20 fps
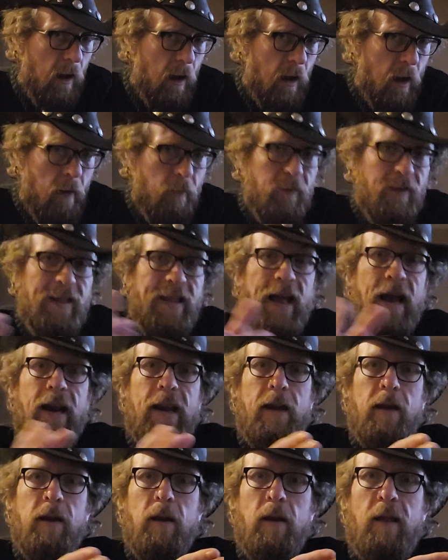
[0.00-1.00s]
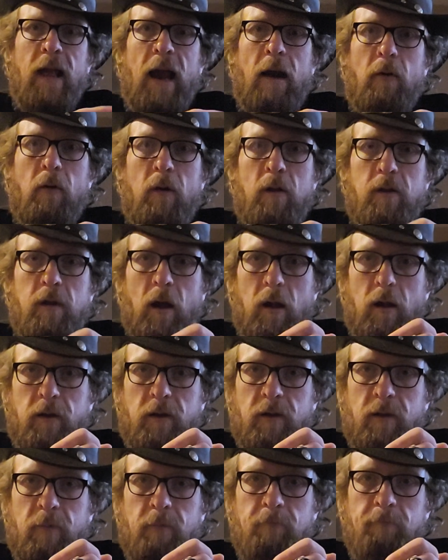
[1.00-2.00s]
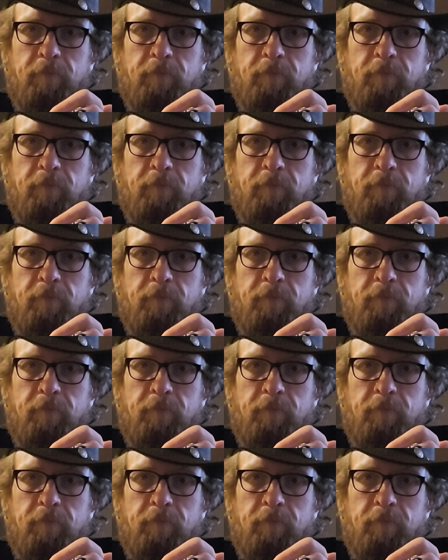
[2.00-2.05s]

of getting to that result.